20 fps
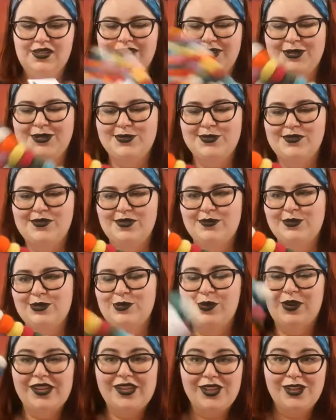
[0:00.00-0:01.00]
I just thought it was
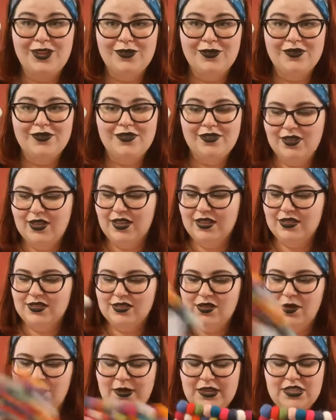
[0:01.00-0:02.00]
quite cute. It's
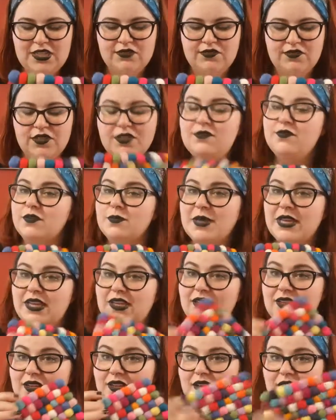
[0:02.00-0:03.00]
a bit different for
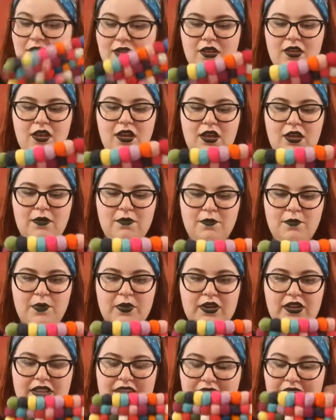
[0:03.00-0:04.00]
me, but
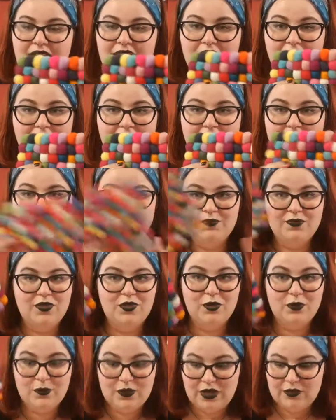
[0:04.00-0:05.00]
I
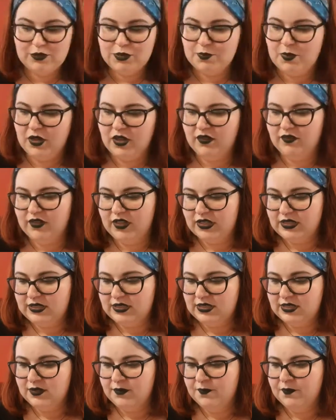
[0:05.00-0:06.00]
thought that was perfect.